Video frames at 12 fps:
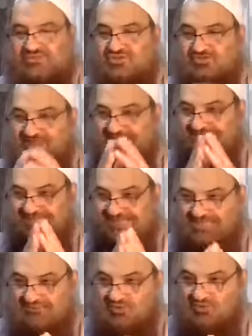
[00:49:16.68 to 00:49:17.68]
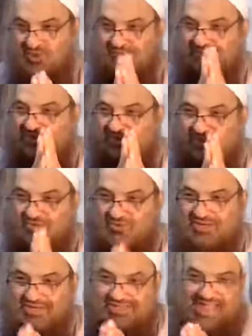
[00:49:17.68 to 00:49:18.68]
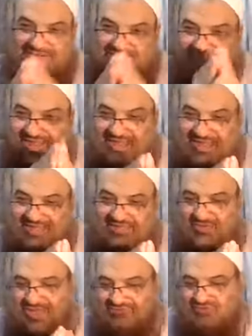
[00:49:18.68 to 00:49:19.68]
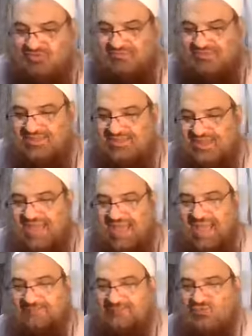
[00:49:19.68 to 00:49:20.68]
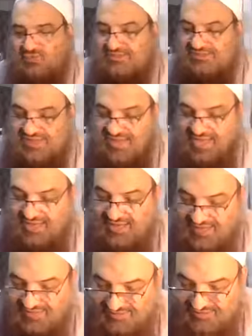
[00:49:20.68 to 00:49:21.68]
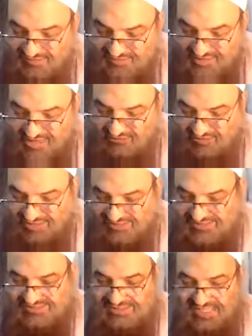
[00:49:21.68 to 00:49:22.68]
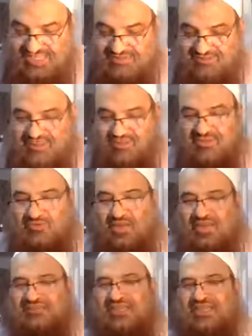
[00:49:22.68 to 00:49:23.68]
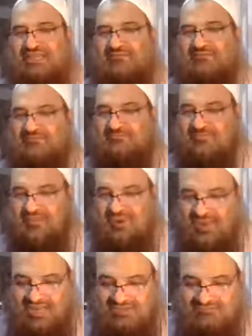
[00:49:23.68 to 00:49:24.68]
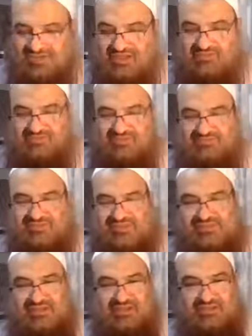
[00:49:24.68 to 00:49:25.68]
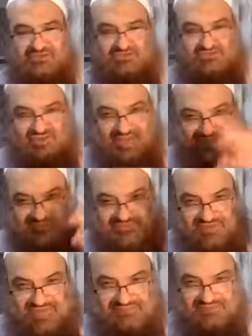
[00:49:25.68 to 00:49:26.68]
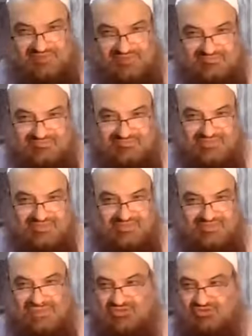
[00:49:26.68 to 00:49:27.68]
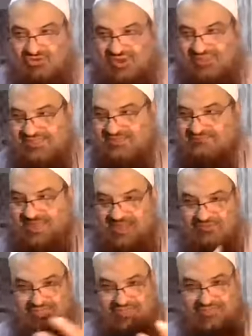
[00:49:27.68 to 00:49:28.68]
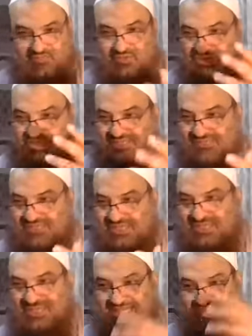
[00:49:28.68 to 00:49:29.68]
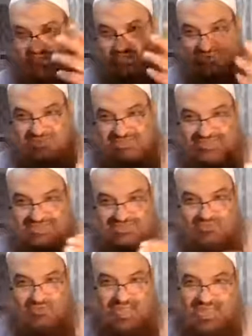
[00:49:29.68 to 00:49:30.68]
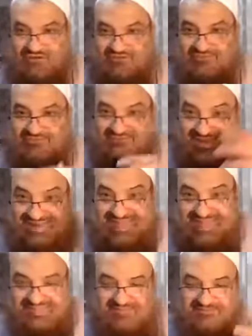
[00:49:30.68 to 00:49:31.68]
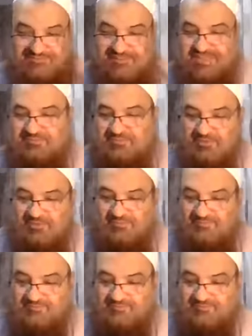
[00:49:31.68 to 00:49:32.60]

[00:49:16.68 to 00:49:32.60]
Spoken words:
So basically, if you want to be included in that dua, you have to be abdun salih, a righteous slave. Otherwise, you're going to be deprived from this great favor, the great bounty, which is included in the dua of millions of people.